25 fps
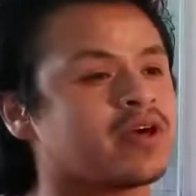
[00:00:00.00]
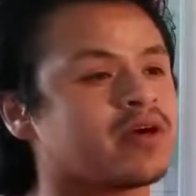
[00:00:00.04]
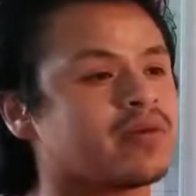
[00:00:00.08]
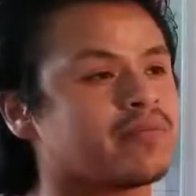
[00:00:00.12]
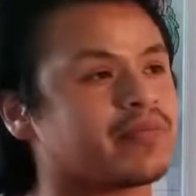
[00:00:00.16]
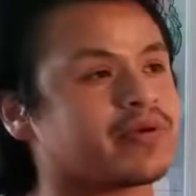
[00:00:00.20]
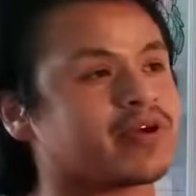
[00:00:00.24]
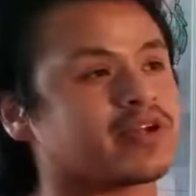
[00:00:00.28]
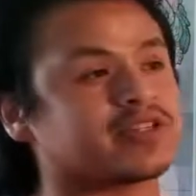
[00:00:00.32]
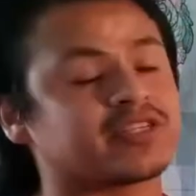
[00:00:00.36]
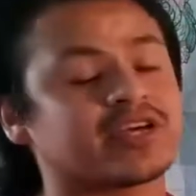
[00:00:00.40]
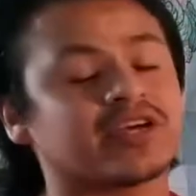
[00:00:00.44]

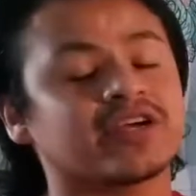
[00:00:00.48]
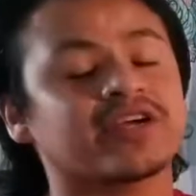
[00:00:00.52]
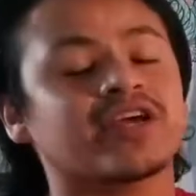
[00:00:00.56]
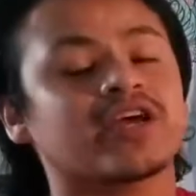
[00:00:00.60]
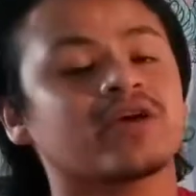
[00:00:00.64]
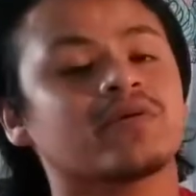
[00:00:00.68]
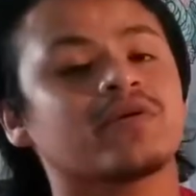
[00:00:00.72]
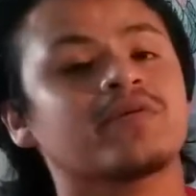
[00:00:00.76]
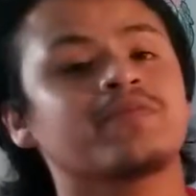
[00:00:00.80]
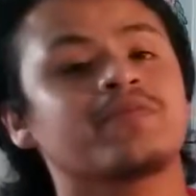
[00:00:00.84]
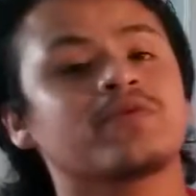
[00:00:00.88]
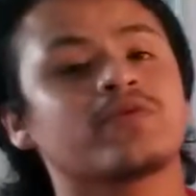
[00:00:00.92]
But a 10K
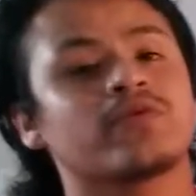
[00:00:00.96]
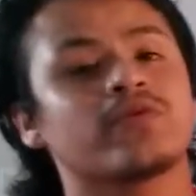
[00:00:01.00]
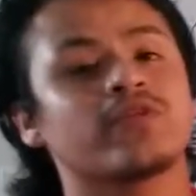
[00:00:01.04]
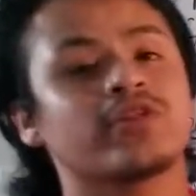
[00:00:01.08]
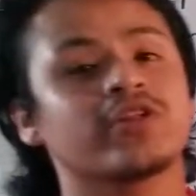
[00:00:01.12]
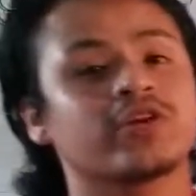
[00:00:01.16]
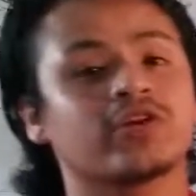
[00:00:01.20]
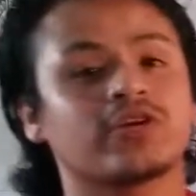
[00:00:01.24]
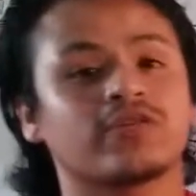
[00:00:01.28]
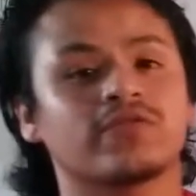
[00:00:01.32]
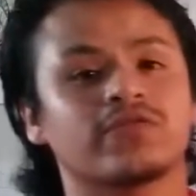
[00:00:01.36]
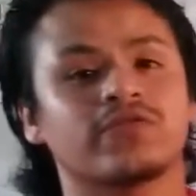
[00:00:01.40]
may be really
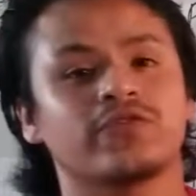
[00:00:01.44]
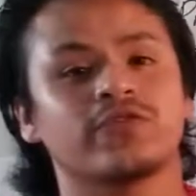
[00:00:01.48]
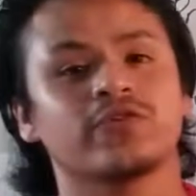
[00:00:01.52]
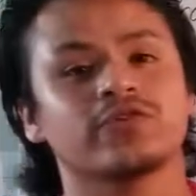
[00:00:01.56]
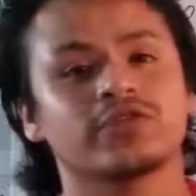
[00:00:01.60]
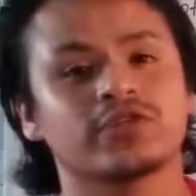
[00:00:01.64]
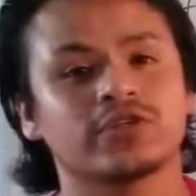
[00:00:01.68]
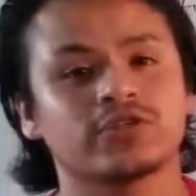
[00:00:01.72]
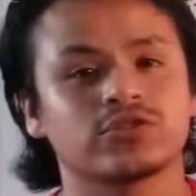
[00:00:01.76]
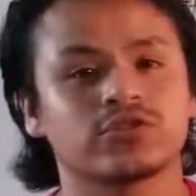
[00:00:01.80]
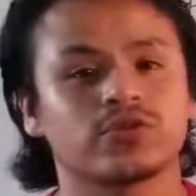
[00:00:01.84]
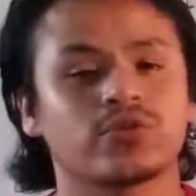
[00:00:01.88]

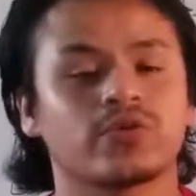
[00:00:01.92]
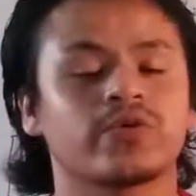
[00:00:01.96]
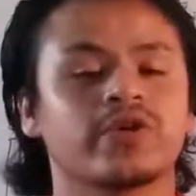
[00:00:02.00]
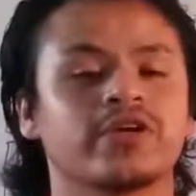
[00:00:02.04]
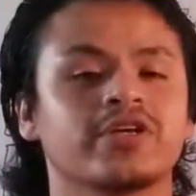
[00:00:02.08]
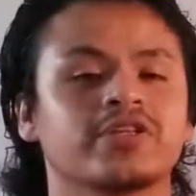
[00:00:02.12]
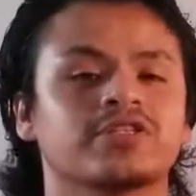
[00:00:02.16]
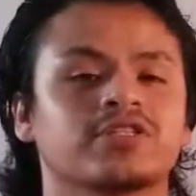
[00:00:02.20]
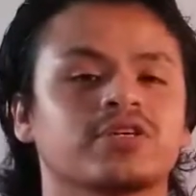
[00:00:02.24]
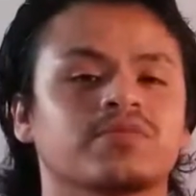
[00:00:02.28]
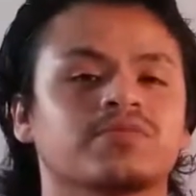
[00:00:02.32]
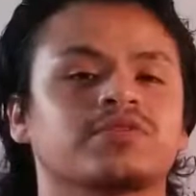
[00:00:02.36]
confusing to
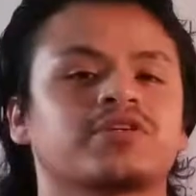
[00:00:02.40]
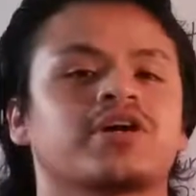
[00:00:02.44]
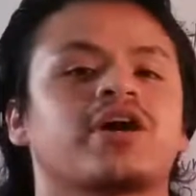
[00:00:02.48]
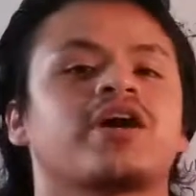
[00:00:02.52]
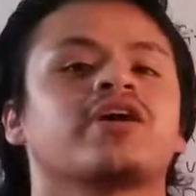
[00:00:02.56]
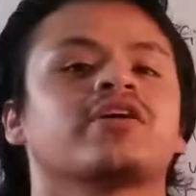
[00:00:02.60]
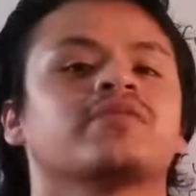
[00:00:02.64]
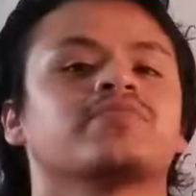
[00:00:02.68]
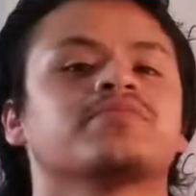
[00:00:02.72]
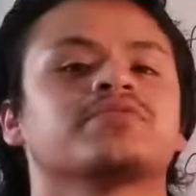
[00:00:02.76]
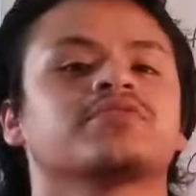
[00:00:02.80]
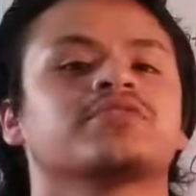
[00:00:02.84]
read
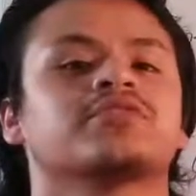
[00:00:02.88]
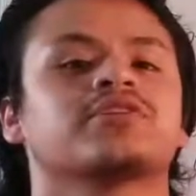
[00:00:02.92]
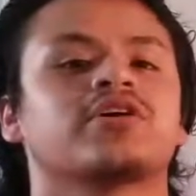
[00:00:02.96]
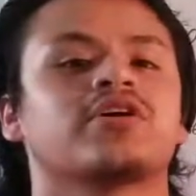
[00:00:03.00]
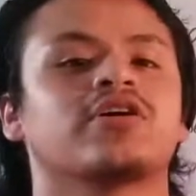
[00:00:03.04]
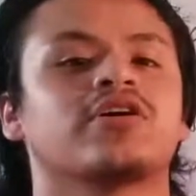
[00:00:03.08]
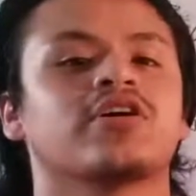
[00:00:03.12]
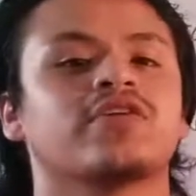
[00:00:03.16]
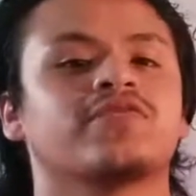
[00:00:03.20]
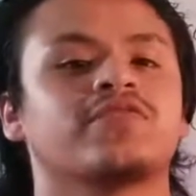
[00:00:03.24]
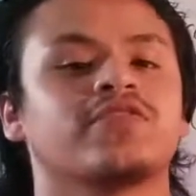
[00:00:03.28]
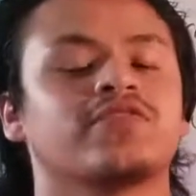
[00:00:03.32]
sometimes
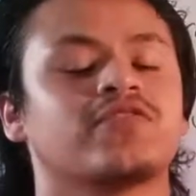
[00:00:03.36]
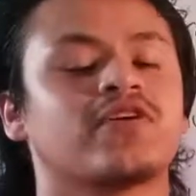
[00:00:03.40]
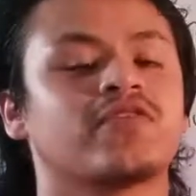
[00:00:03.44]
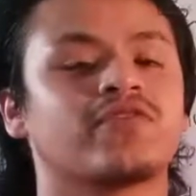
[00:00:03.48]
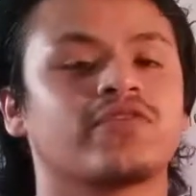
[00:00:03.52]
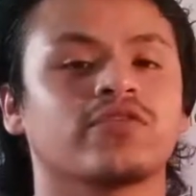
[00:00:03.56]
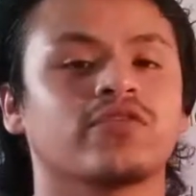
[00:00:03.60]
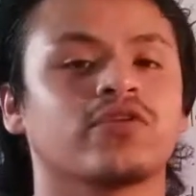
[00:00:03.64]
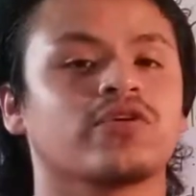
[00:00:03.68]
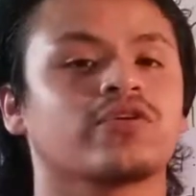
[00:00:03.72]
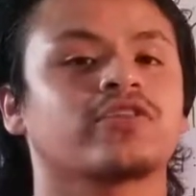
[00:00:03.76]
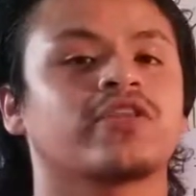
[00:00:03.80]
if you've never
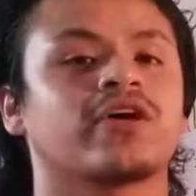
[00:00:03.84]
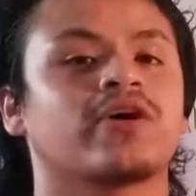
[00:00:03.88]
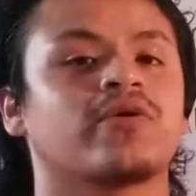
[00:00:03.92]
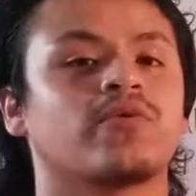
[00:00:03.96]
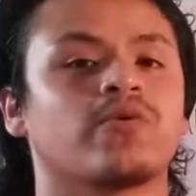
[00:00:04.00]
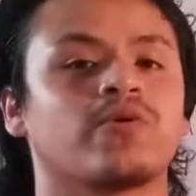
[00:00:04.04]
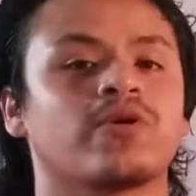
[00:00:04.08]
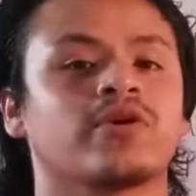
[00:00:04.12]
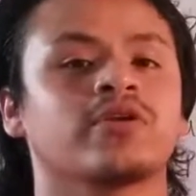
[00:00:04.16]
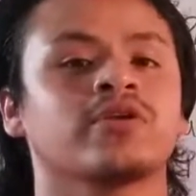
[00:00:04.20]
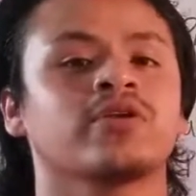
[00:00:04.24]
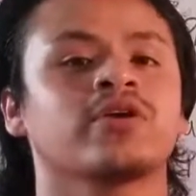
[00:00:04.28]
looked at
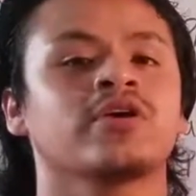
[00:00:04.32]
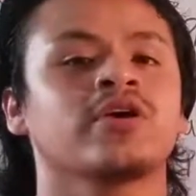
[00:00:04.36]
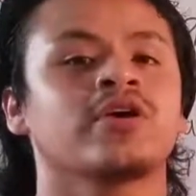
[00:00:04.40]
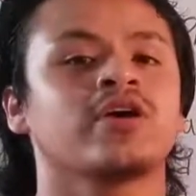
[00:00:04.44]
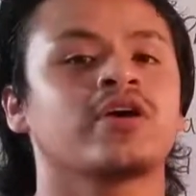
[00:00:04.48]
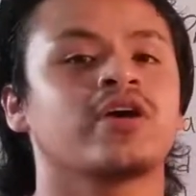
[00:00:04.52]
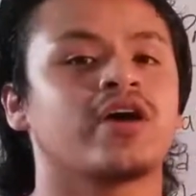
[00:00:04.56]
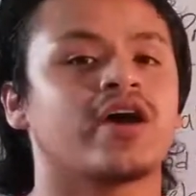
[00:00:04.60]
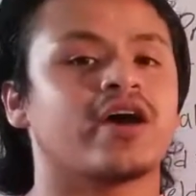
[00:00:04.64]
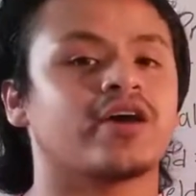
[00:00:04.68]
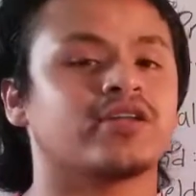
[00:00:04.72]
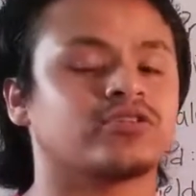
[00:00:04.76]
one,
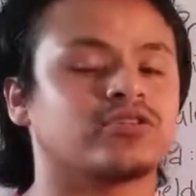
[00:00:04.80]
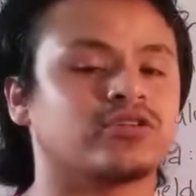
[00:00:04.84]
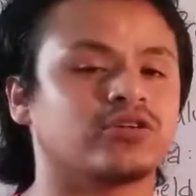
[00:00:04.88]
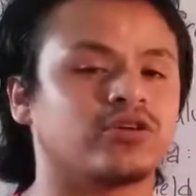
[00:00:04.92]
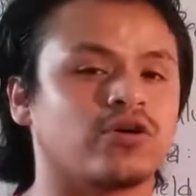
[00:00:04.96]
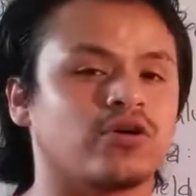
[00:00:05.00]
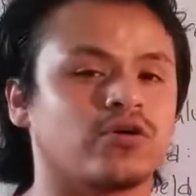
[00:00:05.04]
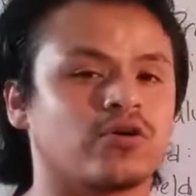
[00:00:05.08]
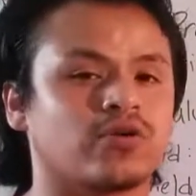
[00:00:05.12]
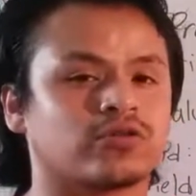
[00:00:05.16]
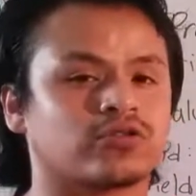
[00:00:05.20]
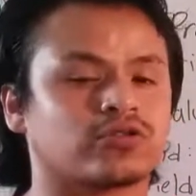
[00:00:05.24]
and to
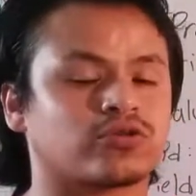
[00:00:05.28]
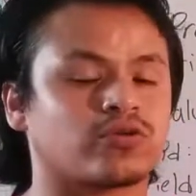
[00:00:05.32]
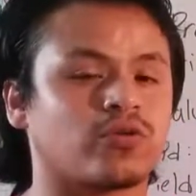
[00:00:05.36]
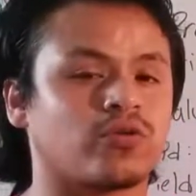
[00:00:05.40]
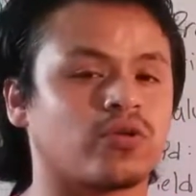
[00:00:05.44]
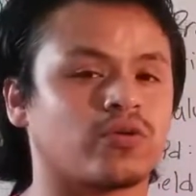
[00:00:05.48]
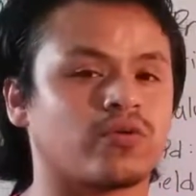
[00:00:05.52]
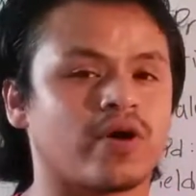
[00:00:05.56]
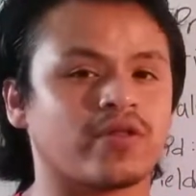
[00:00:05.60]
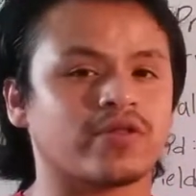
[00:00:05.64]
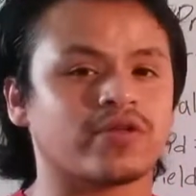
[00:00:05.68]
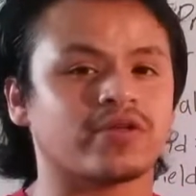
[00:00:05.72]
go scroll
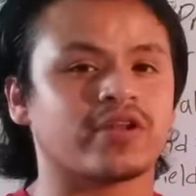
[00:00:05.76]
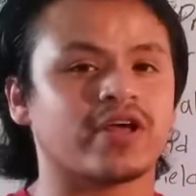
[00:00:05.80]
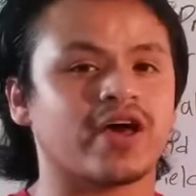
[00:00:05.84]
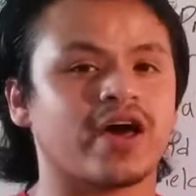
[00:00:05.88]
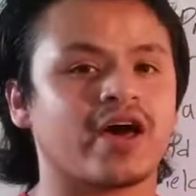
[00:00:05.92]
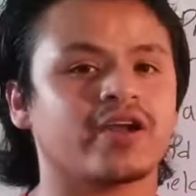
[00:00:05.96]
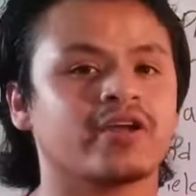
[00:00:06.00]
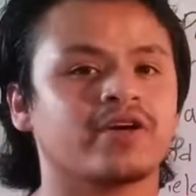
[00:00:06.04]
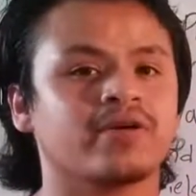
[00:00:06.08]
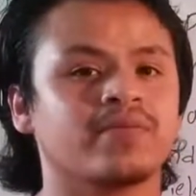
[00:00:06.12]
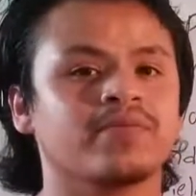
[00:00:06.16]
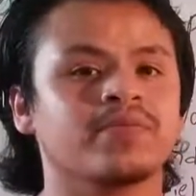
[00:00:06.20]
around the
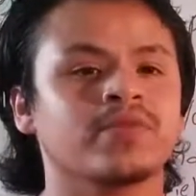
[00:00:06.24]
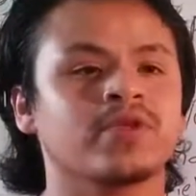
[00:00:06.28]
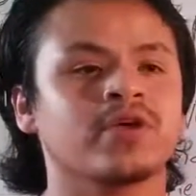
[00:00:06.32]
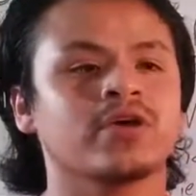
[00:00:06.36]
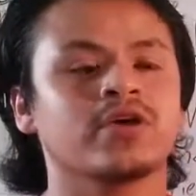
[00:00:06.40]
data.